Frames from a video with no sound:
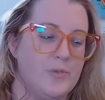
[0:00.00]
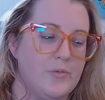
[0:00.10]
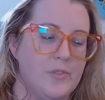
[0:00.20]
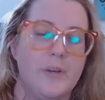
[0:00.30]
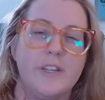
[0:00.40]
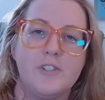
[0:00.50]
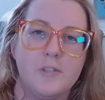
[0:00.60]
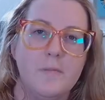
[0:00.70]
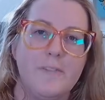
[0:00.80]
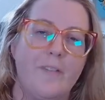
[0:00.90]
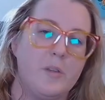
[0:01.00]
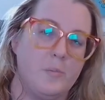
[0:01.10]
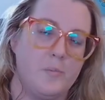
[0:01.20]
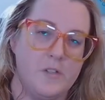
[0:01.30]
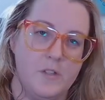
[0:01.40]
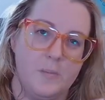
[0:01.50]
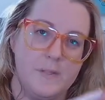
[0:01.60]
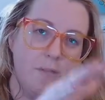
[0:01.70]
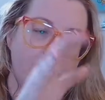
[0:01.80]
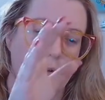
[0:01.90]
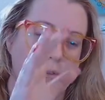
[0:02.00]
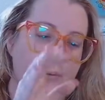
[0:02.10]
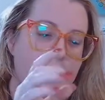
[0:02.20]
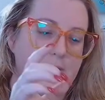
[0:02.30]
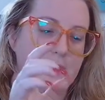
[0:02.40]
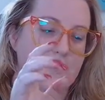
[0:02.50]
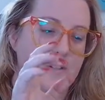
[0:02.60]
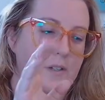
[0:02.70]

So we had just moved up to the Pacific Northwest,